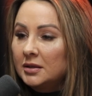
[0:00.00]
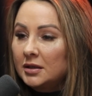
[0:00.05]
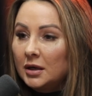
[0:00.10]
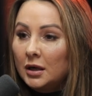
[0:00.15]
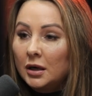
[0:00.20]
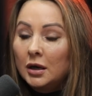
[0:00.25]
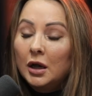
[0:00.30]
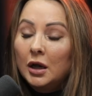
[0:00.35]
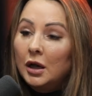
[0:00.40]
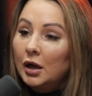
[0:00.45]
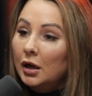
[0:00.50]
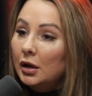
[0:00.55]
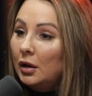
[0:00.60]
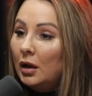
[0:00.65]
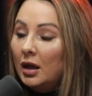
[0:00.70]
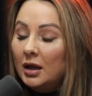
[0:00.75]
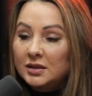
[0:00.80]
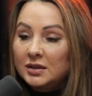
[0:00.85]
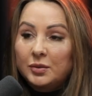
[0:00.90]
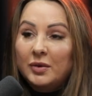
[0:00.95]
to
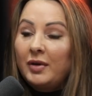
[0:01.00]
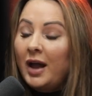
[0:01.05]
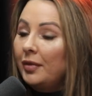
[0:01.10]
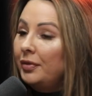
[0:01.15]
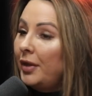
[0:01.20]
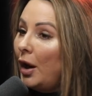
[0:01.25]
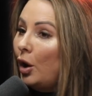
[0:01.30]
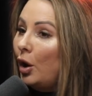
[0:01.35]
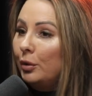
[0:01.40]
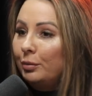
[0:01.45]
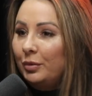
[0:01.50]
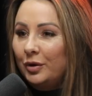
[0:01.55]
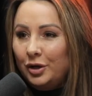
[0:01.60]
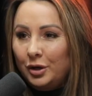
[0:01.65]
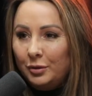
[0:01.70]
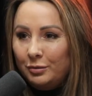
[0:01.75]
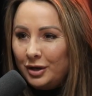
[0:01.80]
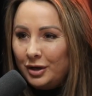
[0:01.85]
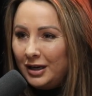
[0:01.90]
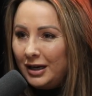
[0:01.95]
clients. We've had that open
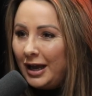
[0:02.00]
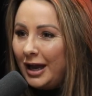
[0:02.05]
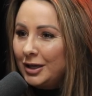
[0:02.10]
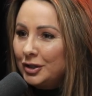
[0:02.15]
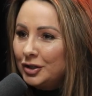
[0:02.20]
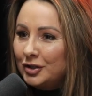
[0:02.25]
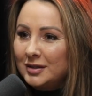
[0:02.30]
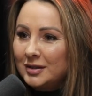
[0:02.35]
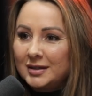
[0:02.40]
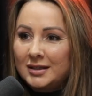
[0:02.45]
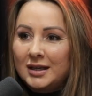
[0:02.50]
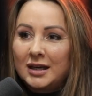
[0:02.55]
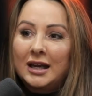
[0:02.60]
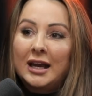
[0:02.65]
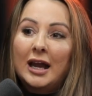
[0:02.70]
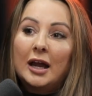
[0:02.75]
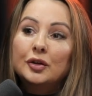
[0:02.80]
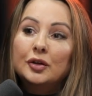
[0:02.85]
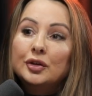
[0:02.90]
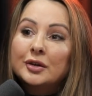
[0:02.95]
communication, sending
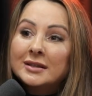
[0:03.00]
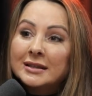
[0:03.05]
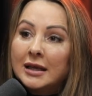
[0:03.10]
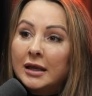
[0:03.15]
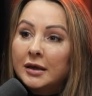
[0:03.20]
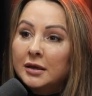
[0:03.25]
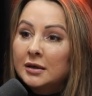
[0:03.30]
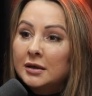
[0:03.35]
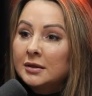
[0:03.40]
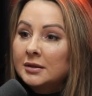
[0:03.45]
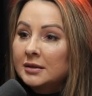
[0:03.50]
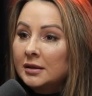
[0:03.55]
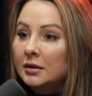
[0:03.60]
out newsletters.